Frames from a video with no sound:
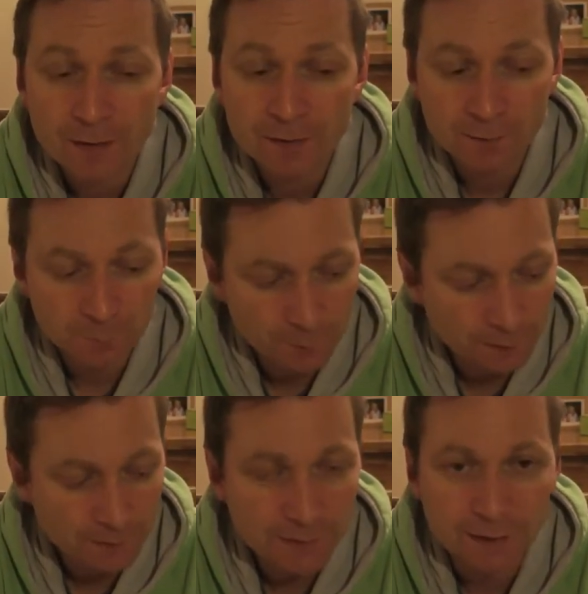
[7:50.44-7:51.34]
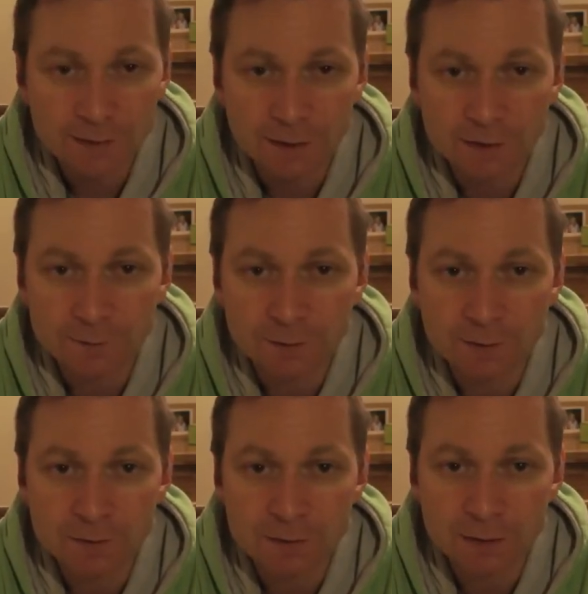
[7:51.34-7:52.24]
then please get in touch,
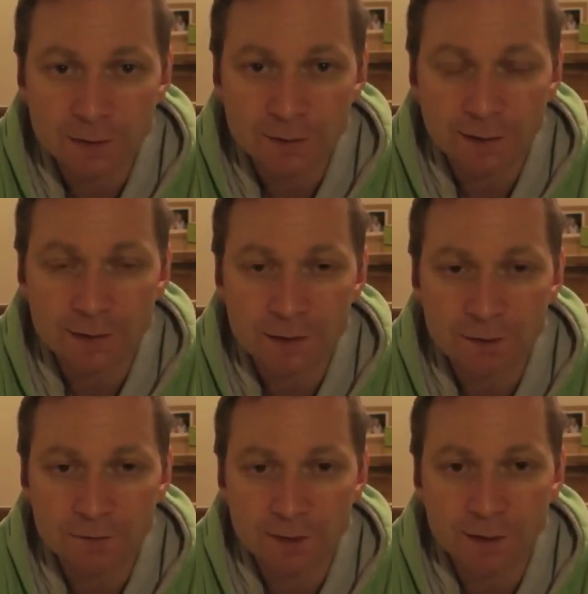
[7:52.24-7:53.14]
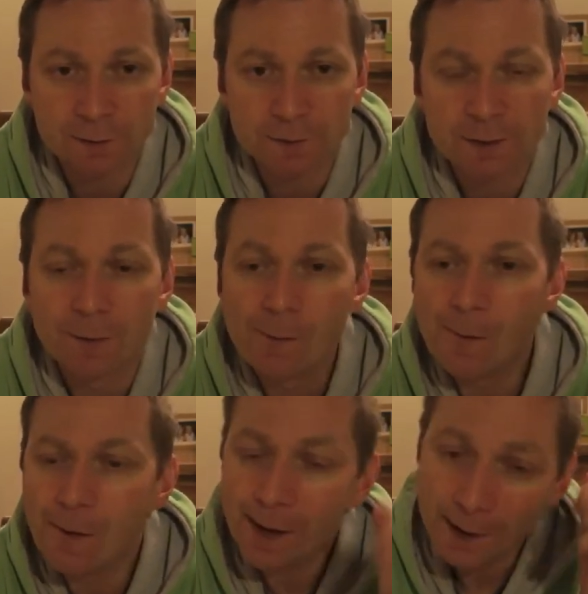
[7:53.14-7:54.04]
because dates are filling up.
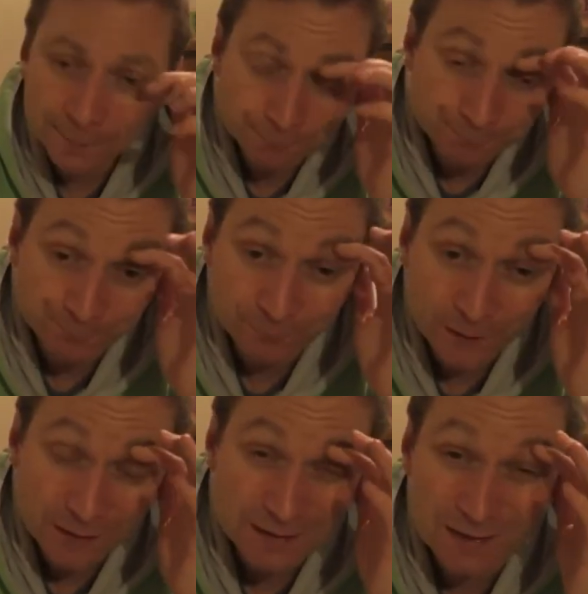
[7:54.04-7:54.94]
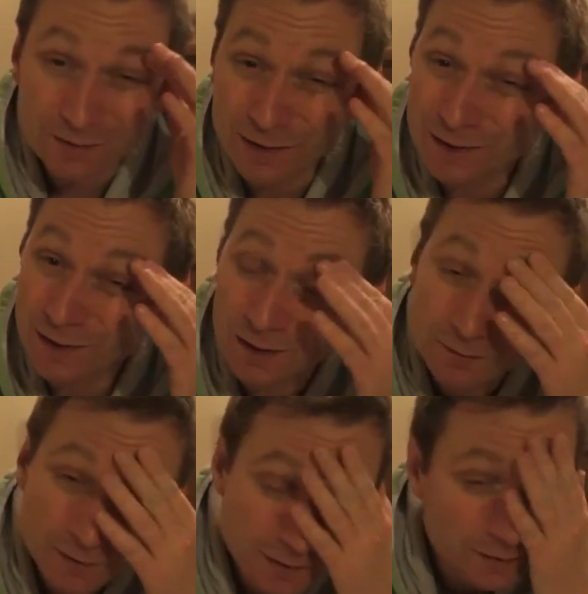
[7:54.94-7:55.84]
And that's it really. I'm
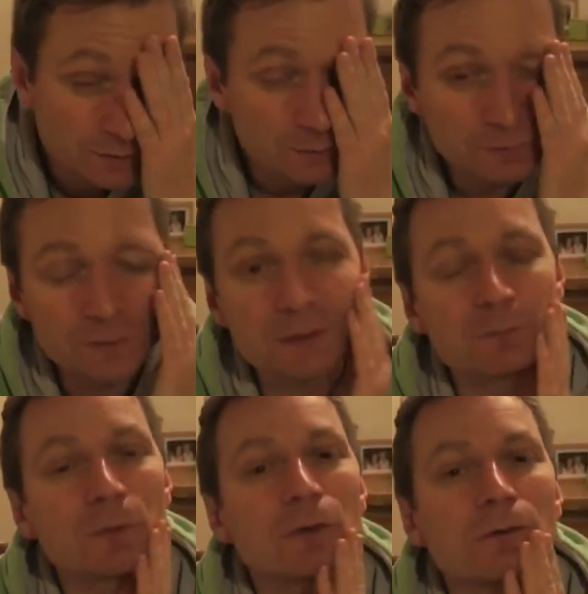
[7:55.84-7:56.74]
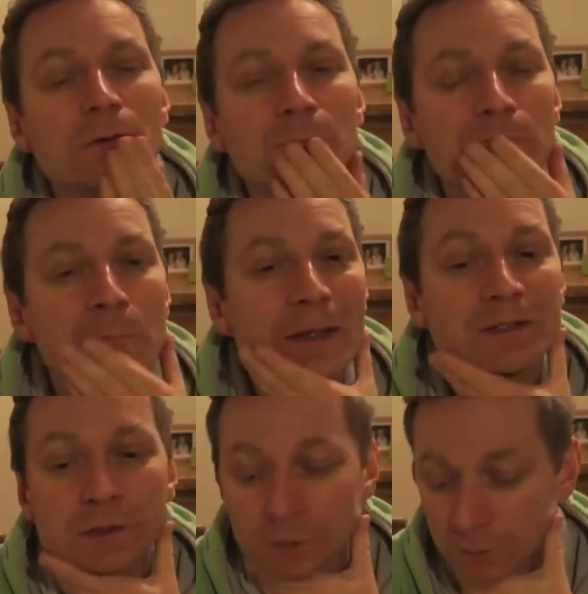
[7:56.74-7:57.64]
going to do some more
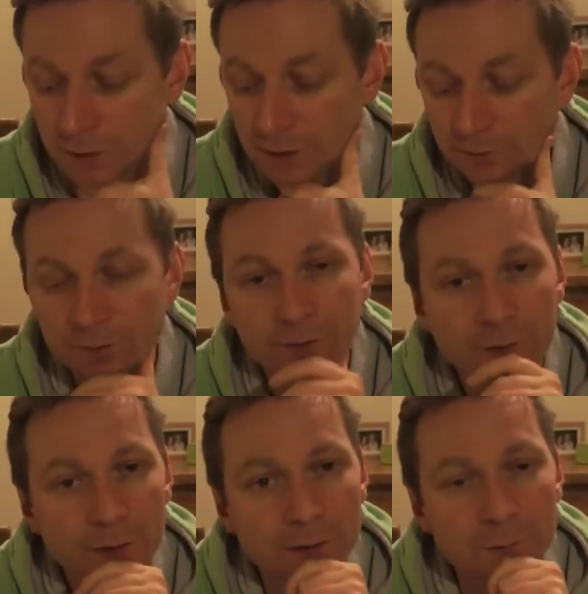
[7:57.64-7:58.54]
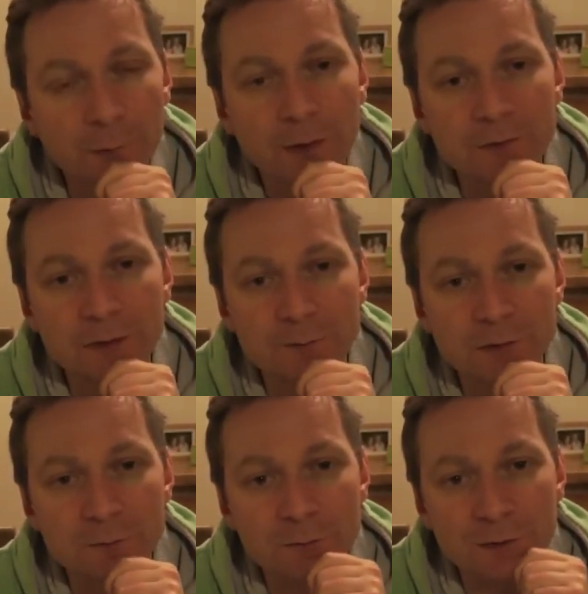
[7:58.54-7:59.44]
magical stuff and post up some
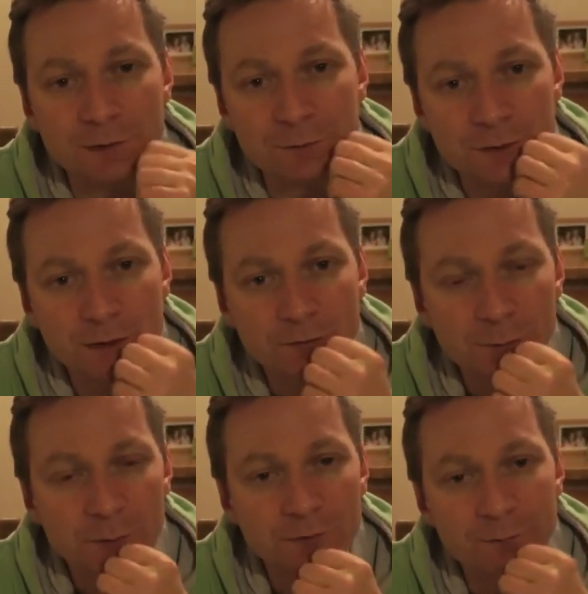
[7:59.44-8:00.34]
more magical stuff. People have